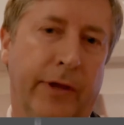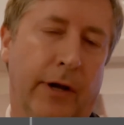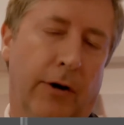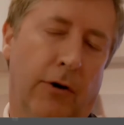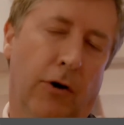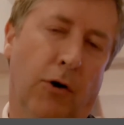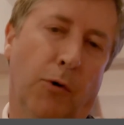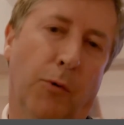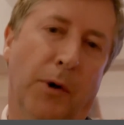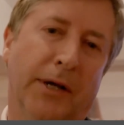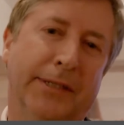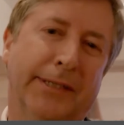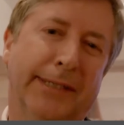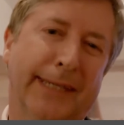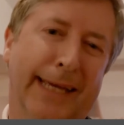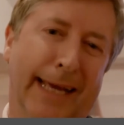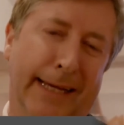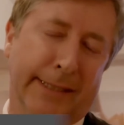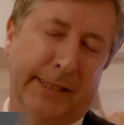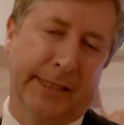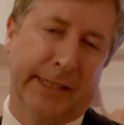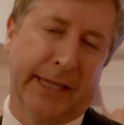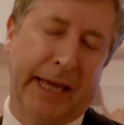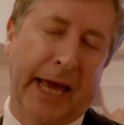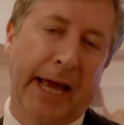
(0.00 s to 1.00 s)
there are always
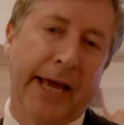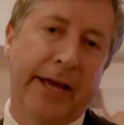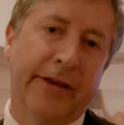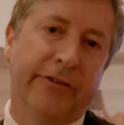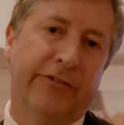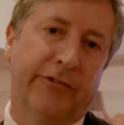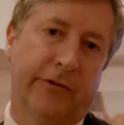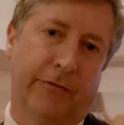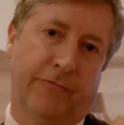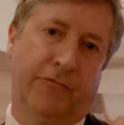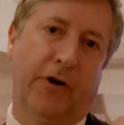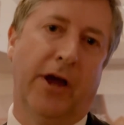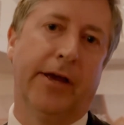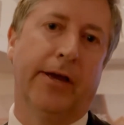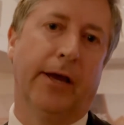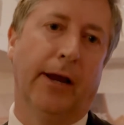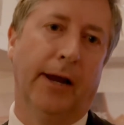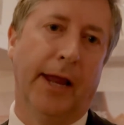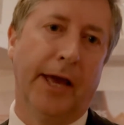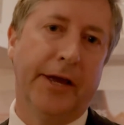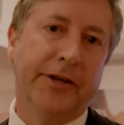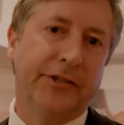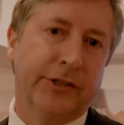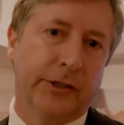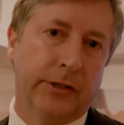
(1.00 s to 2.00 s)
cascades of
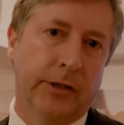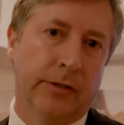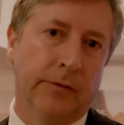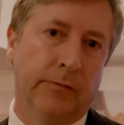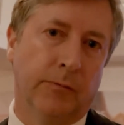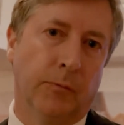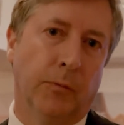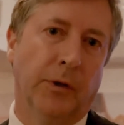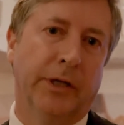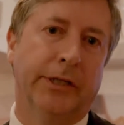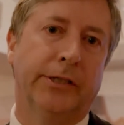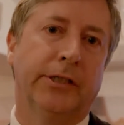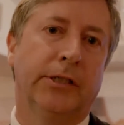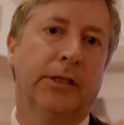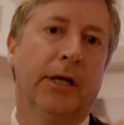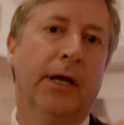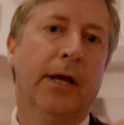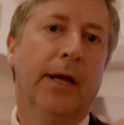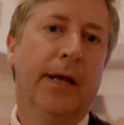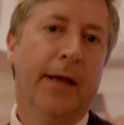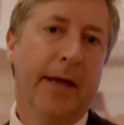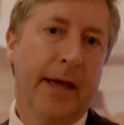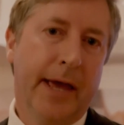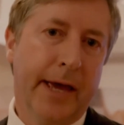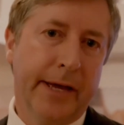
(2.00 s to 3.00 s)
regulation which
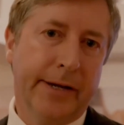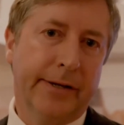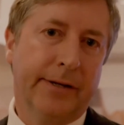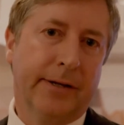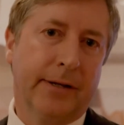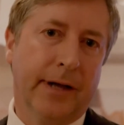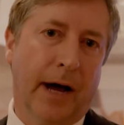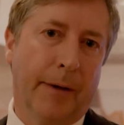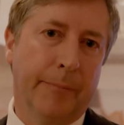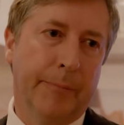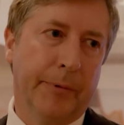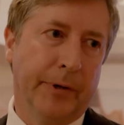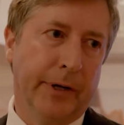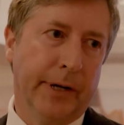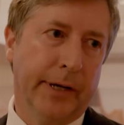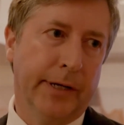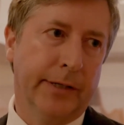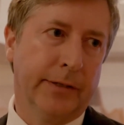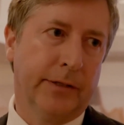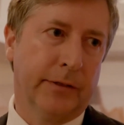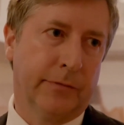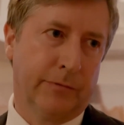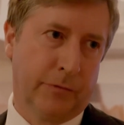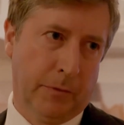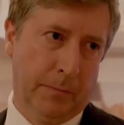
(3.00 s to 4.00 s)
hit
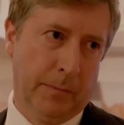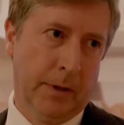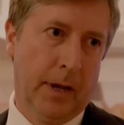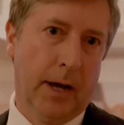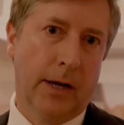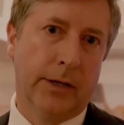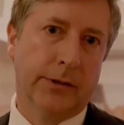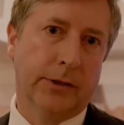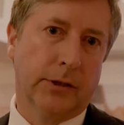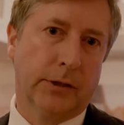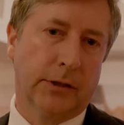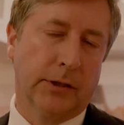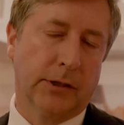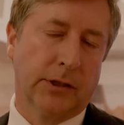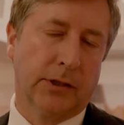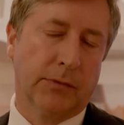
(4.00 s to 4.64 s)
companies from large to